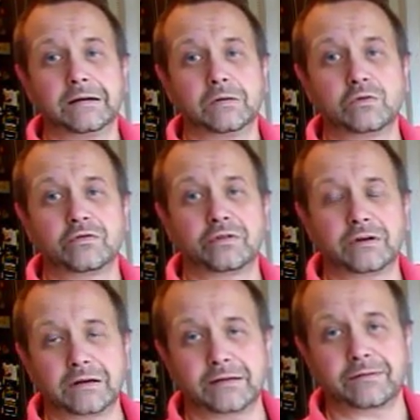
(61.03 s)
all full
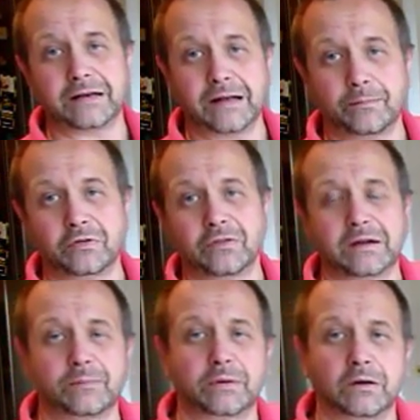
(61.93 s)
of lovely lumps of
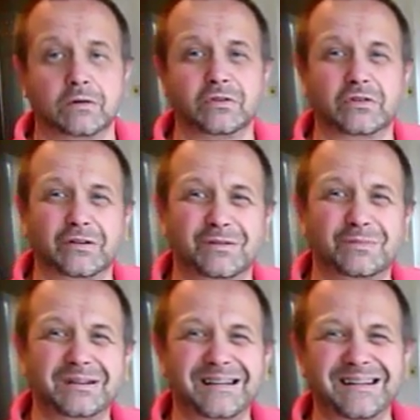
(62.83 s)
apricot and so on,
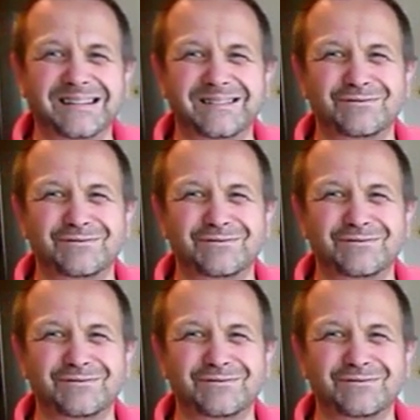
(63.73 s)
but doesn't